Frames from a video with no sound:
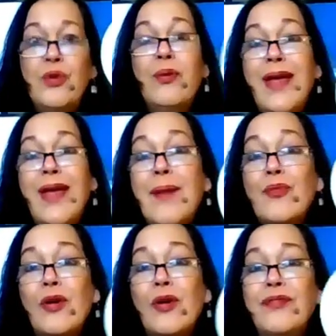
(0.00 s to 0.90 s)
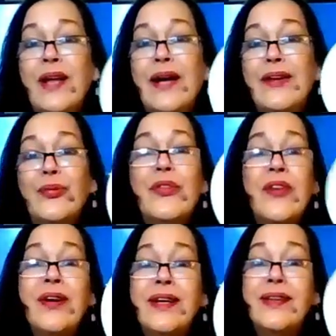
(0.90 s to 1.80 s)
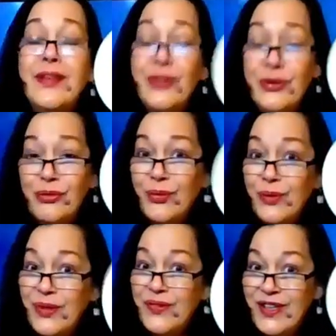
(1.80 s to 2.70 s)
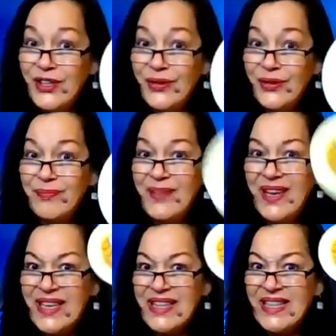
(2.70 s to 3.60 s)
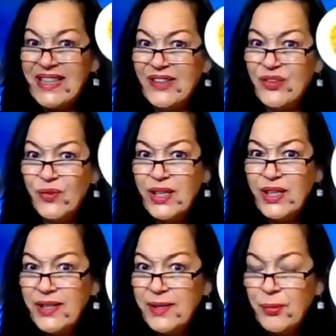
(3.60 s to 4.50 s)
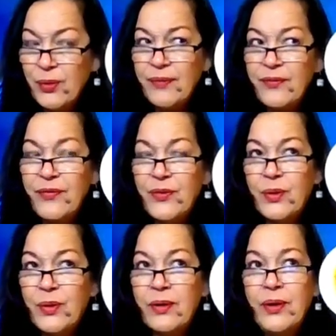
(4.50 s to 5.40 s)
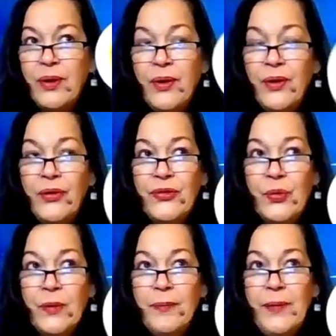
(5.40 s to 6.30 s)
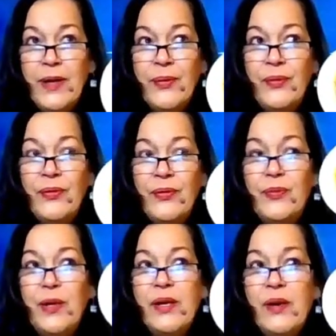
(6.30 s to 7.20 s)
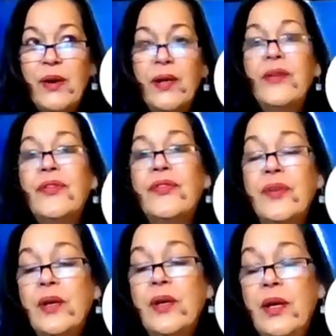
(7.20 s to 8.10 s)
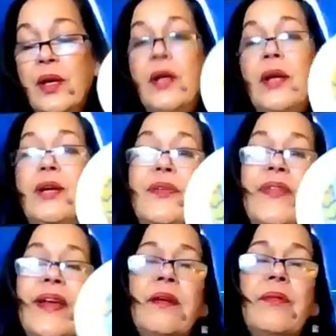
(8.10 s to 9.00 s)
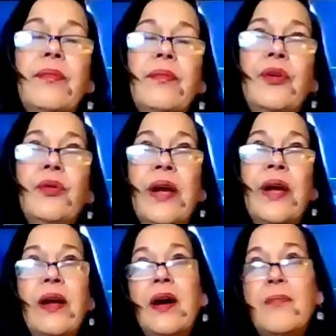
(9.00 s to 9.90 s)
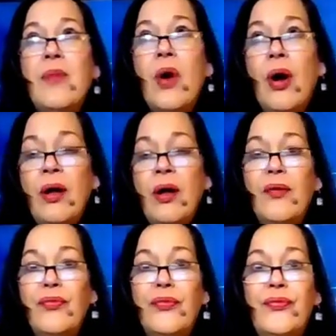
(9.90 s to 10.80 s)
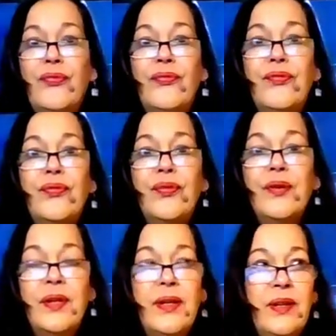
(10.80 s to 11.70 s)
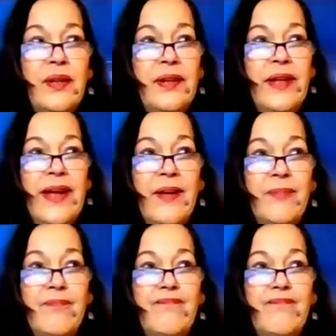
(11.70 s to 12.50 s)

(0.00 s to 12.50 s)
You get more flies with honey than you do with vinegar. And I think that's really important for Scorpios because, you know, you can come off like,